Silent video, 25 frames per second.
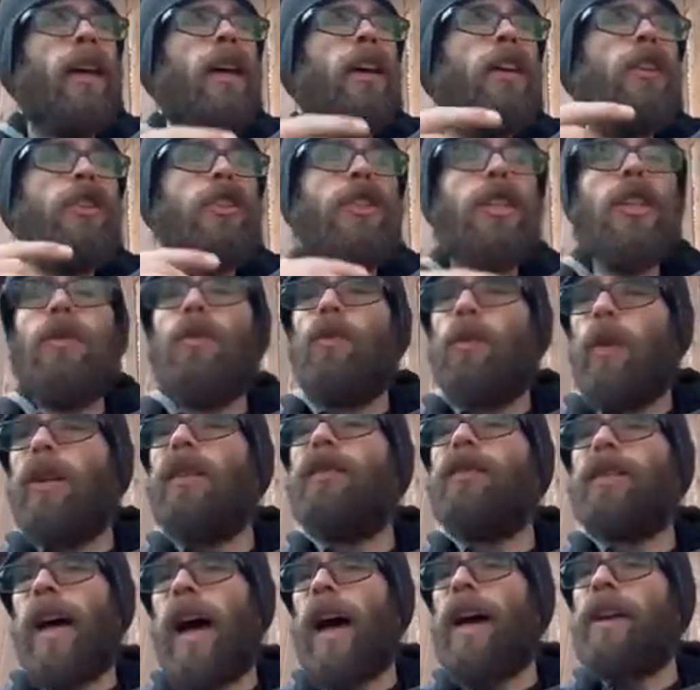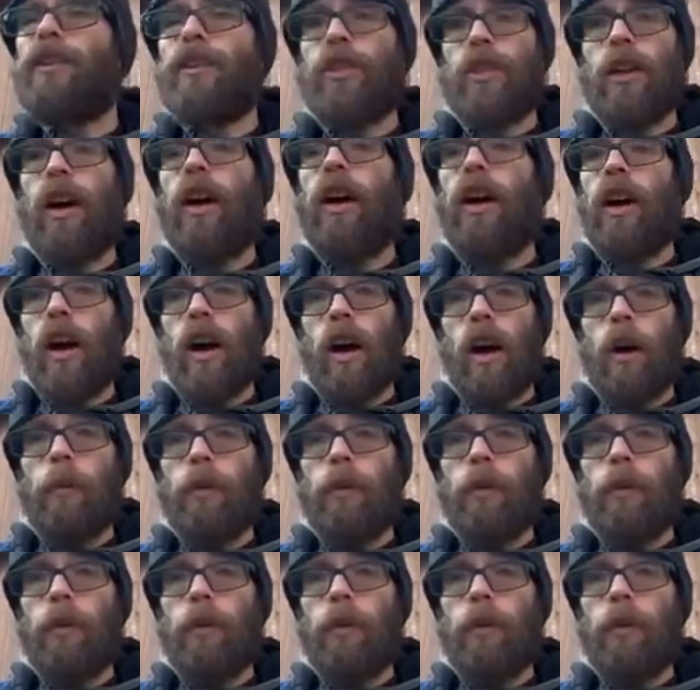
She will not shut up.